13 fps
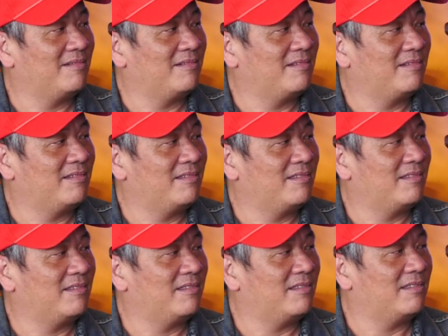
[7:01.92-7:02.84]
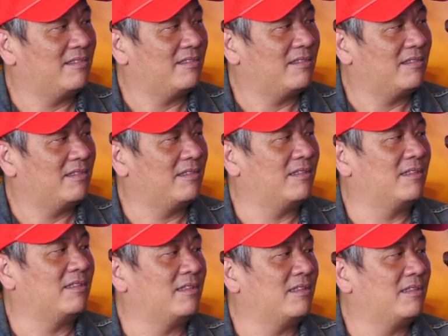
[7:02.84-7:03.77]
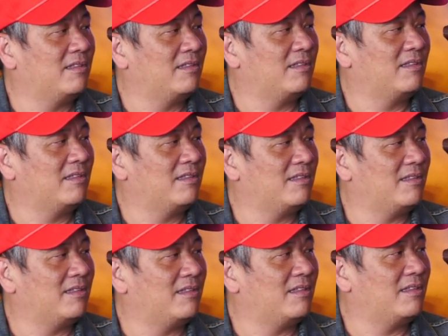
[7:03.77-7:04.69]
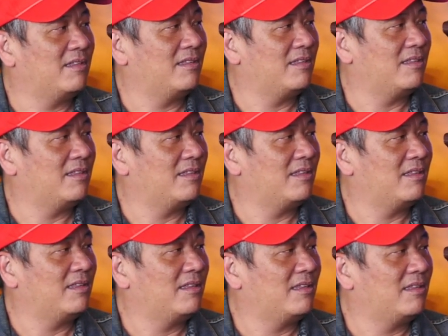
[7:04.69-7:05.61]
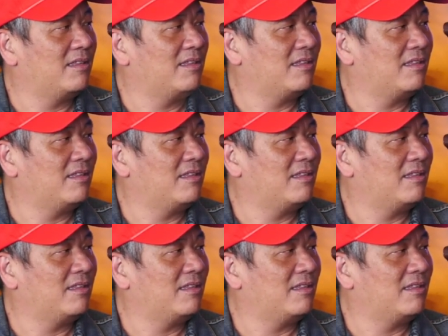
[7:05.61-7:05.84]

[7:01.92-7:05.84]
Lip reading: This person isn't speaking.